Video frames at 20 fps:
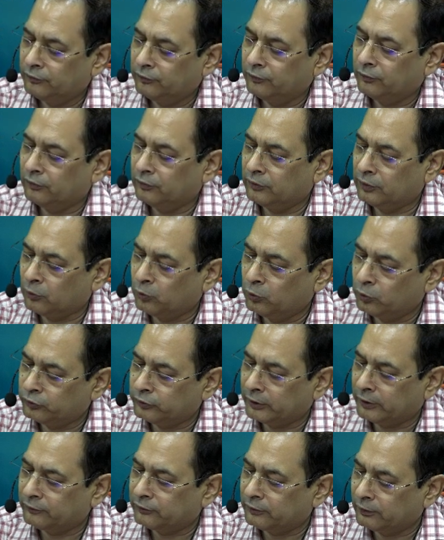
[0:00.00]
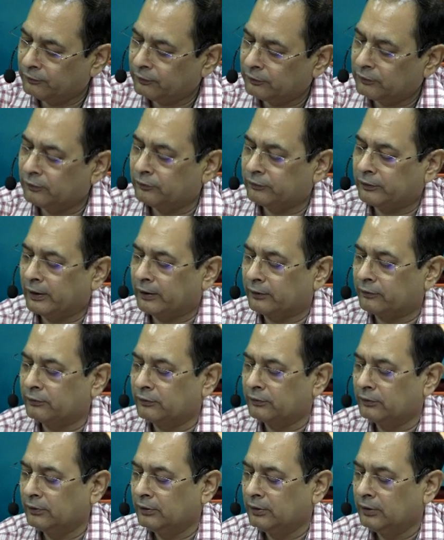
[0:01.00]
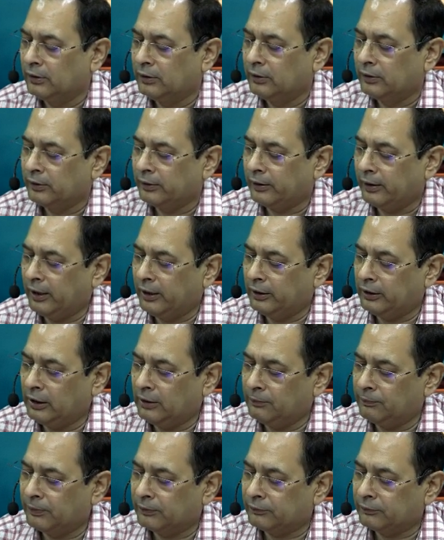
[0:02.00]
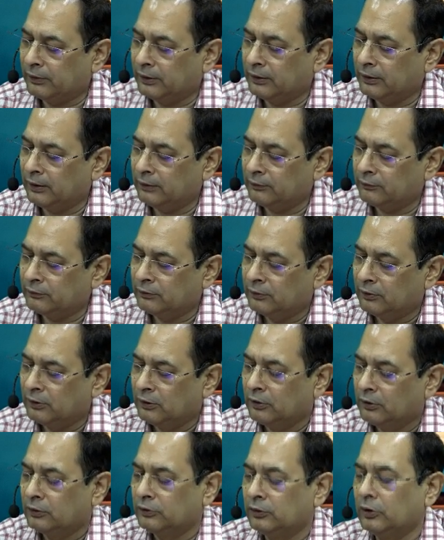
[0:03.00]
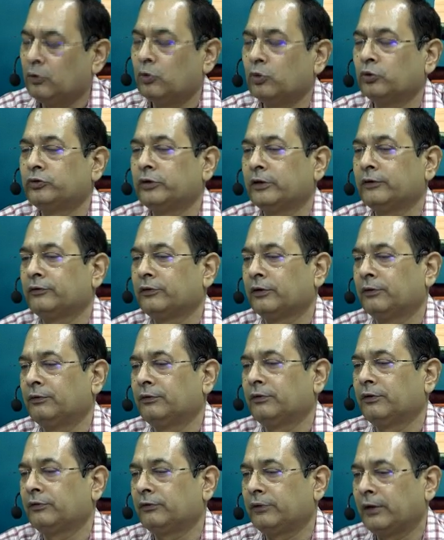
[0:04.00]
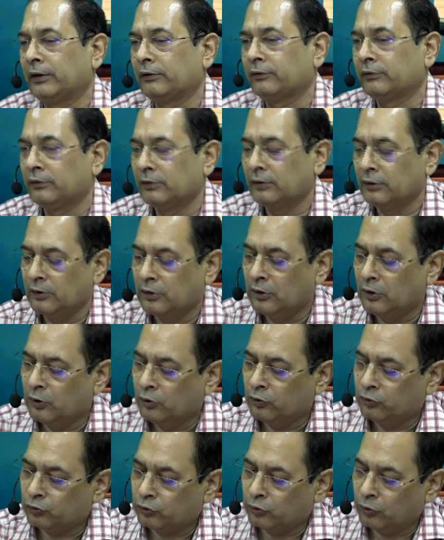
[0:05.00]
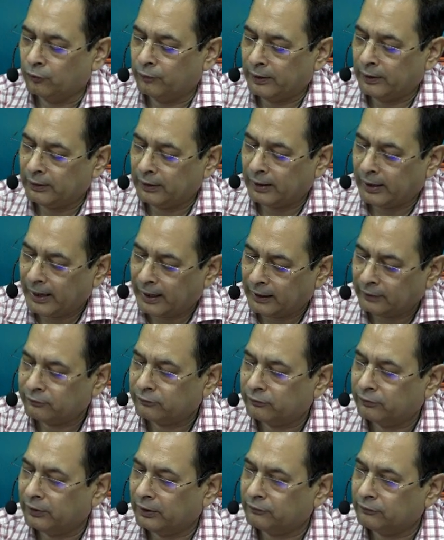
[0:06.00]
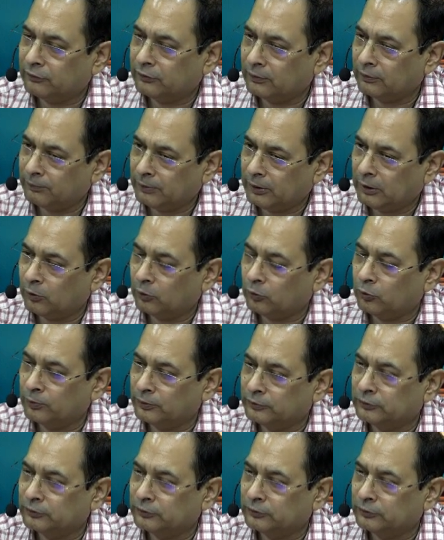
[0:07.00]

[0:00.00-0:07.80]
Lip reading: The goods and services tax. 18% is the goods and services tax. So when X raises a bill to Mr.